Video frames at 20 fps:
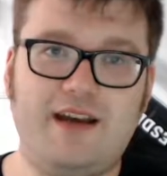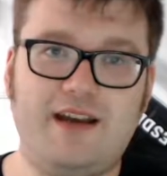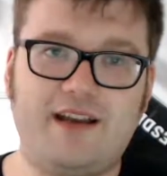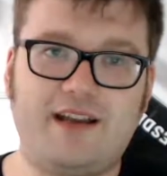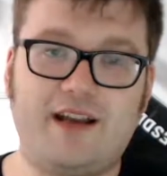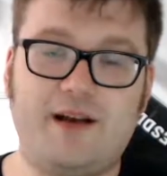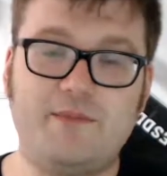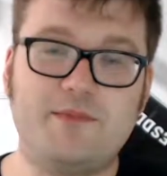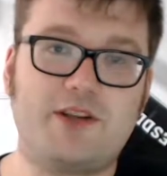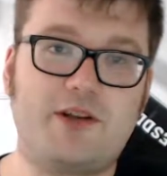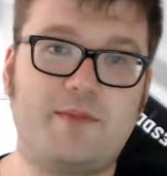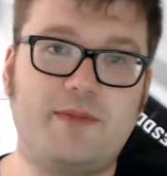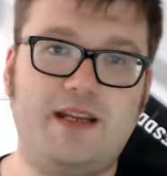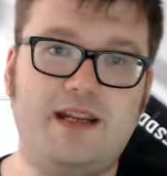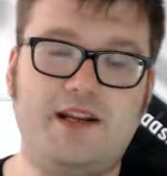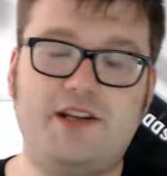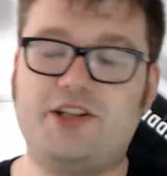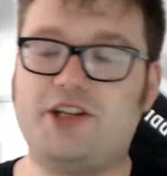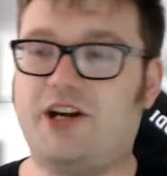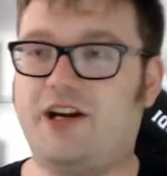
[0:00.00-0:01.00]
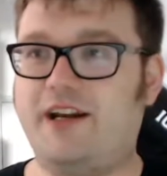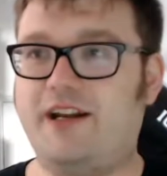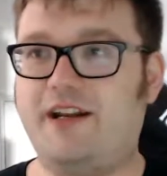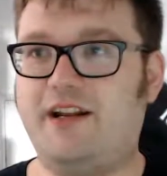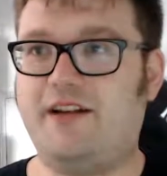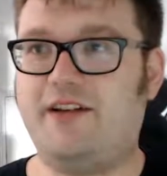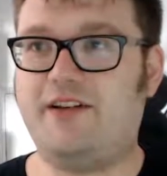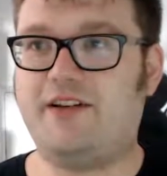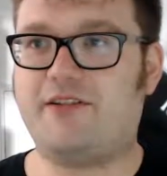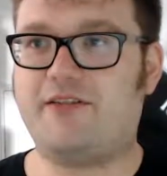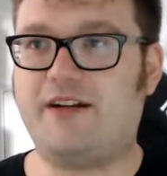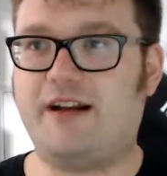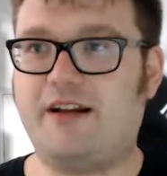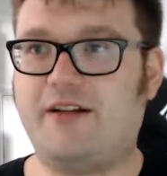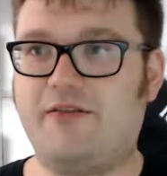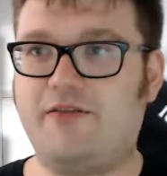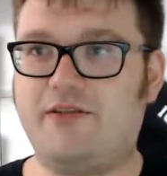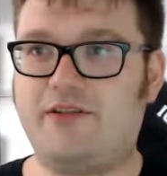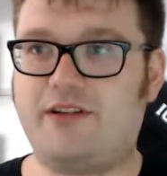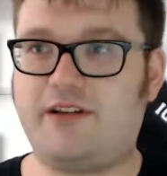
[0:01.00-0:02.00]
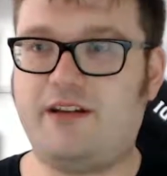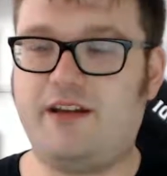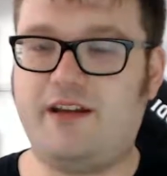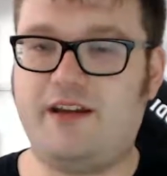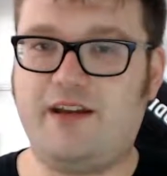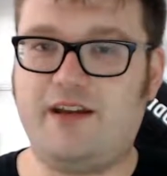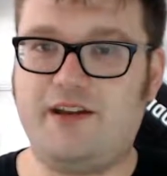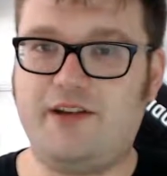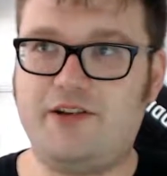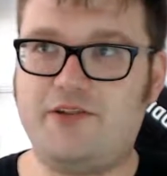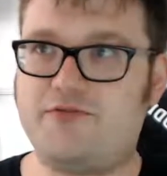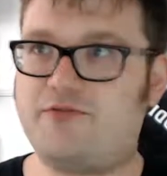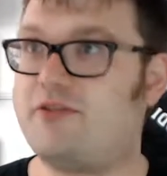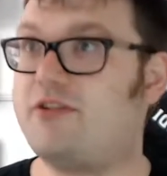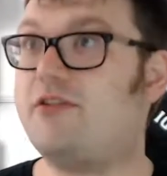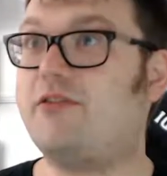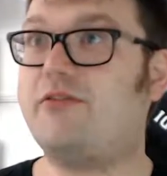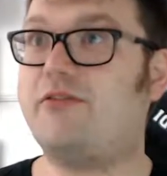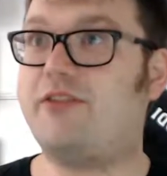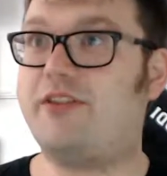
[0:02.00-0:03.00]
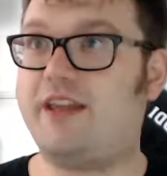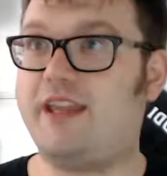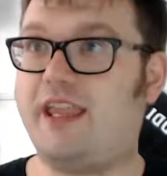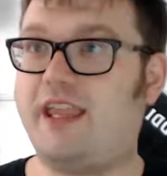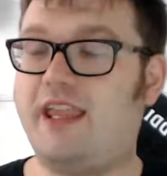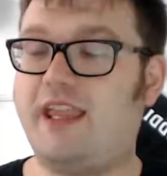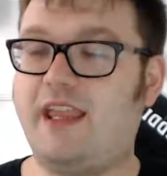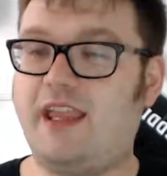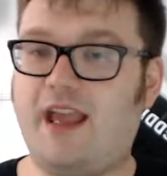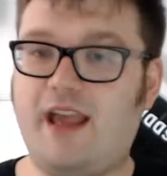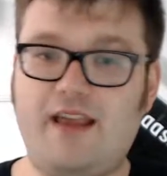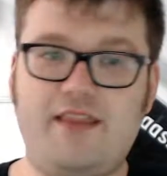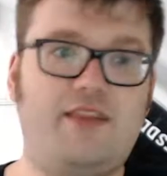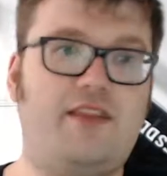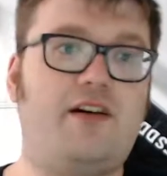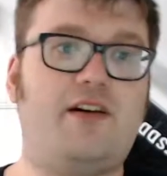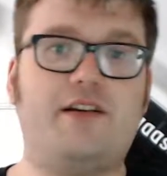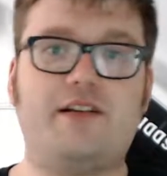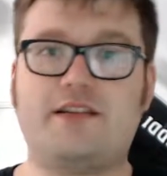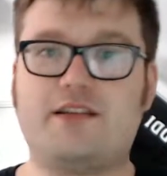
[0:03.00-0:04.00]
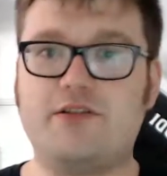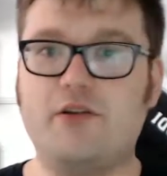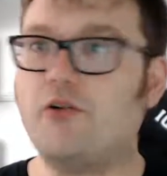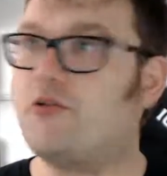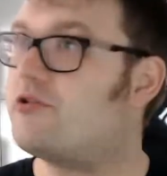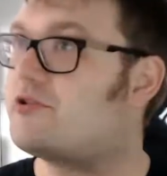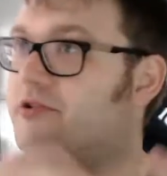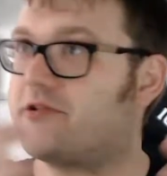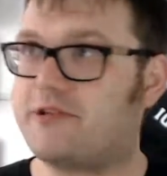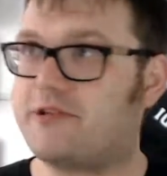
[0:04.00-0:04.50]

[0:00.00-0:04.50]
comes up in a giant underground drill thingy, and thus all sorts of